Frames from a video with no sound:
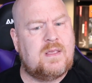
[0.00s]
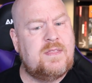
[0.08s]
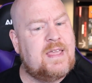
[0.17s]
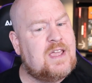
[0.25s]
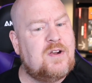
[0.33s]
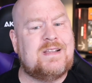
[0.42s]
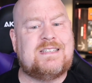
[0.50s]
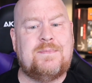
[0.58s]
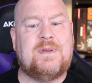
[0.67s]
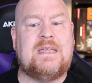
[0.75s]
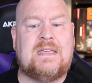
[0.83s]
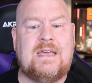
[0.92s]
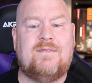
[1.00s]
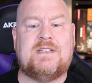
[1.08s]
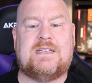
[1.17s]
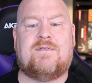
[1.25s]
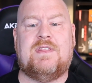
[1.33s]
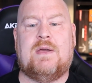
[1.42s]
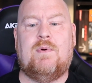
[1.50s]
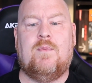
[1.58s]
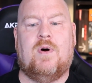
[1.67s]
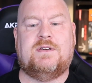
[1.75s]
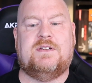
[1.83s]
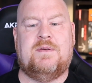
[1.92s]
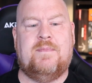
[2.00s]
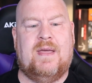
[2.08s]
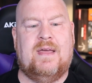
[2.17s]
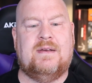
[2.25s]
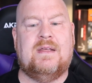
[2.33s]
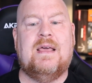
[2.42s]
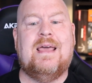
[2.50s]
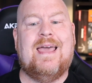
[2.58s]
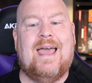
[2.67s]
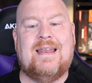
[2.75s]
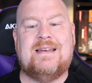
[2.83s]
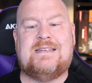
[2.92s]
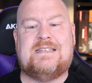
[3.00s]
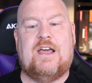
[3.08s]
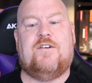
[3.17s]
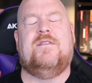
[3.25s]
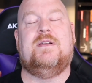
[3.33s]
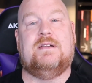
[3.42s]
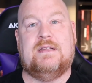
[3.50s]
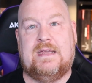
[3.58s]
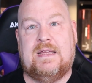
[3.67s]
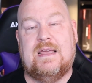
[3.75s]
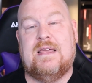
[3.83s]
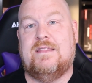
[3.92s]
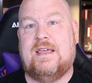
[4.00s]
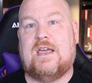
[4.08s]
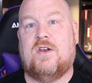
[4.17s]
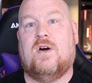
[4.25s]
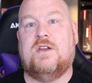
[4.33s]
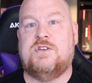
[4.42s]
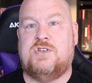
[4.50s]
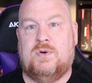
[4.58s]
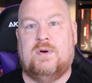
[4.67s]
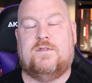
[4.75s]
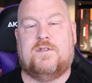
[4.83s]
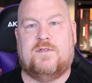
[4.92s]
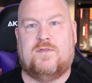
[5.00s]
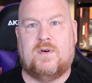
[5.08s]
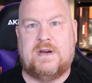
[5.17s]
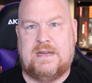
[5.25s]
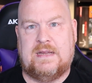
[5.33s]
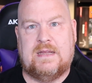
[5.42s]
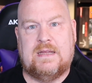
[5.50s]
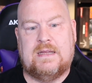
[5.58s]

They cannot simply give us everything we want on demand, and definitely they cannot do it for free.